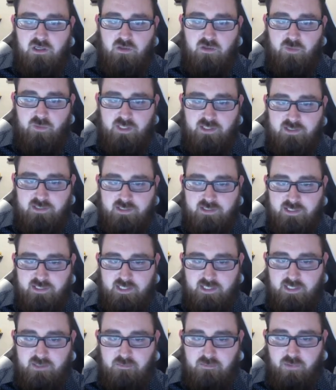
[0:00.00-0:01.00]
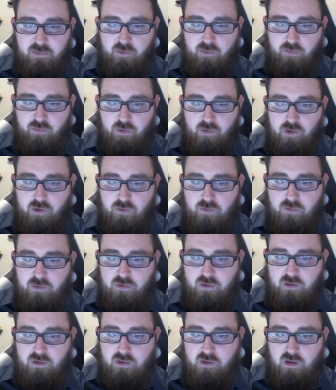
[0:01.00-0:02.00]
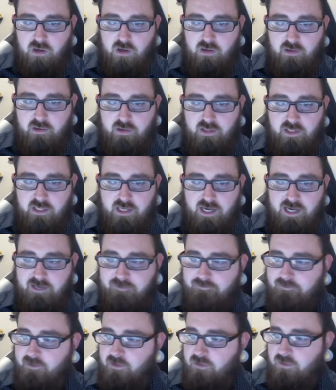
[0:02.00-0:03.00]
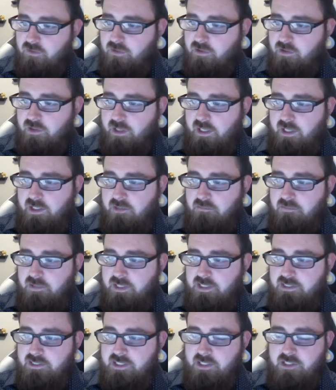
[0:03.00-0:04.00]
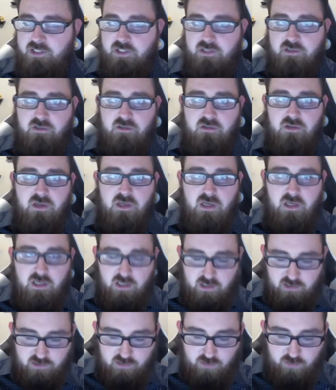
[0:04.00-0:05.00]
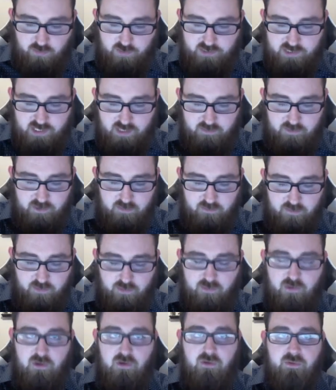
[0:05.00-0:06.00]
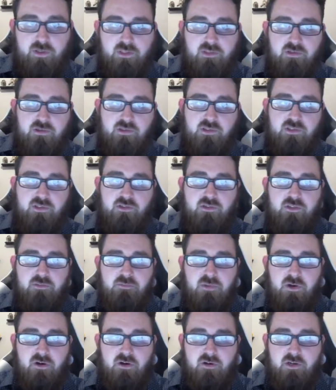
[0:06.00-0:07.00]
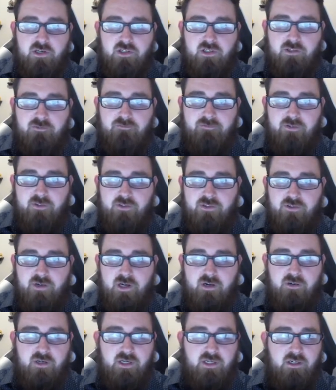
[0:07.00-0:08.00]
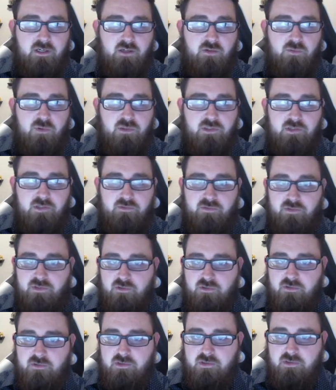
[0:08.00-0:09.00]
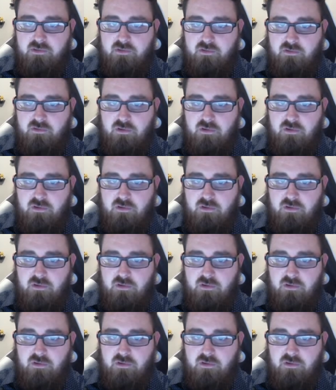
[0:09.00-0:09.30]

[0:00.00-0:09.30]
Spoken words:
We can see Pro on the iPhone and PlayStation. So if we type in Pro into the search bar, it should filter out any unwanted results.